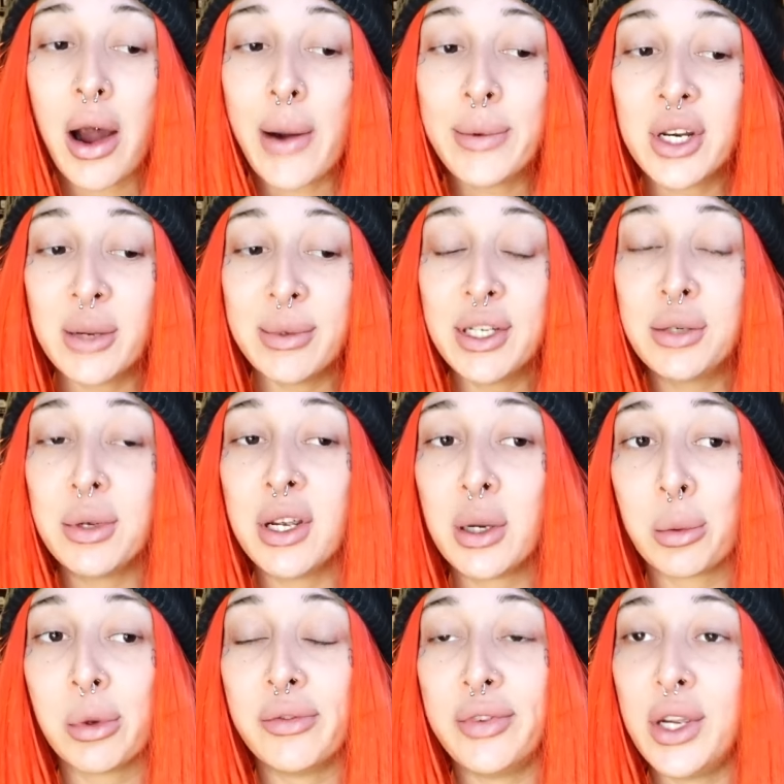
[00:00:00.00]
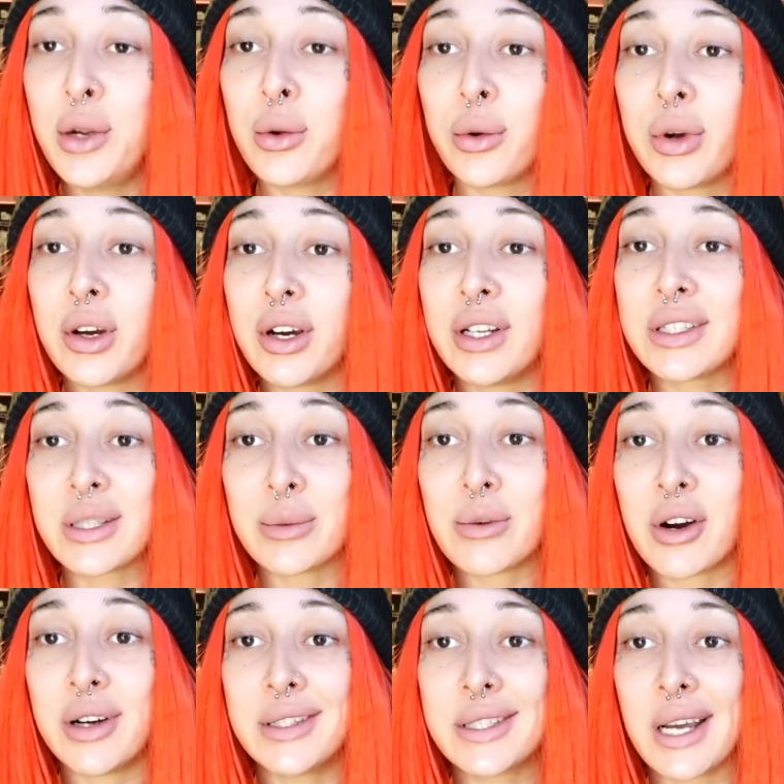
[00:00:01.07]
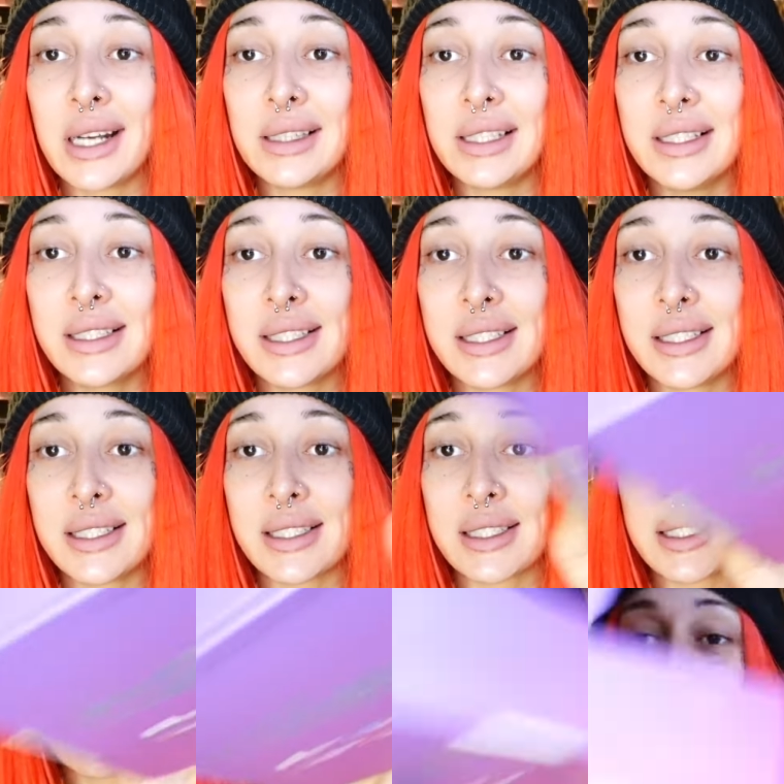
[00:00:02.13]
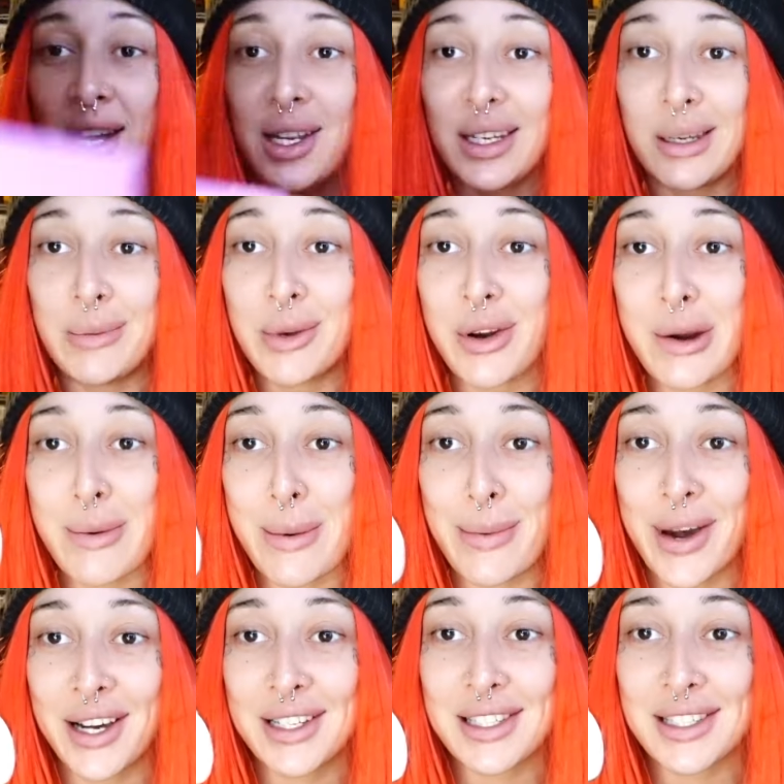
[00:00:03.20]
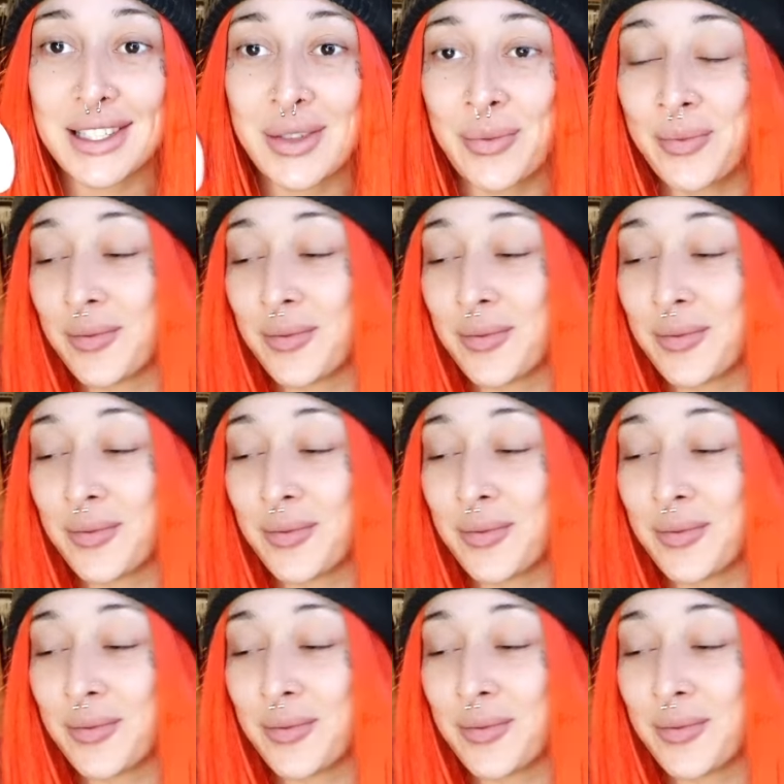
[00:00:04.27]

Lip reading: I'm gonna be doing a review on some contact lenses today. Let me grab my box.